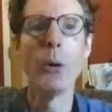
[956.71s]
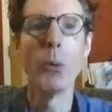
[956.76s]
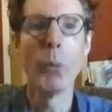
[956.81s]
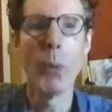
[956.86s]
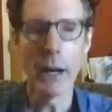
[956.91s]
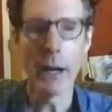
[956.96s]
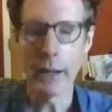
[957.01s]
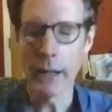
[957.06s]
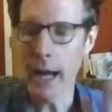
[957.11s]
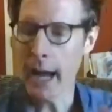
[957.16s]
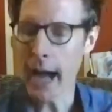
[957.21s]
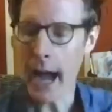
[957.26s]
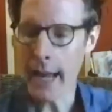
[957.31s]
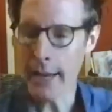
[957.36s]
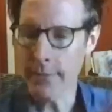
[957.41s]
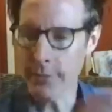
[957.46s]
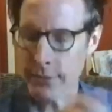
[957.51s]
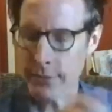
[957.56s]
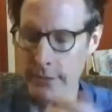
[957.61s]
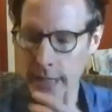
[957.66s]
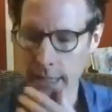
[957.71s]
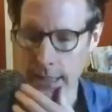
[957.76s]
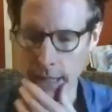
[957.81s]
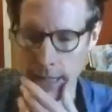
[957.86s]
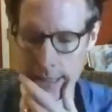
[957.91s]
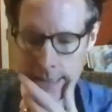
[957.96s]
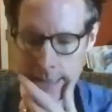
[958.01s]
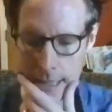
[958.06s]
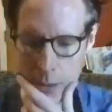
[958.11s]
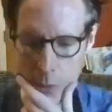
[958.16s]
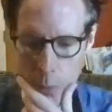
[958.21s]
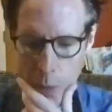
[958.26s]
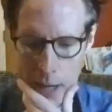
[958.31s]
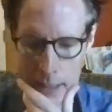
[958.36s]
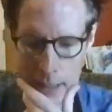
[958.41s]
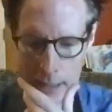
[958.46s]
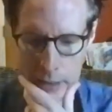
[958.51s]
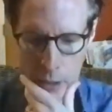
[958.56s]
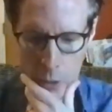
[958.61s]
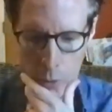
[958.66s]
well, I said a
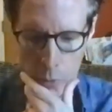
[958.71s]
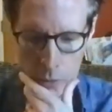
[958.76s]
while ago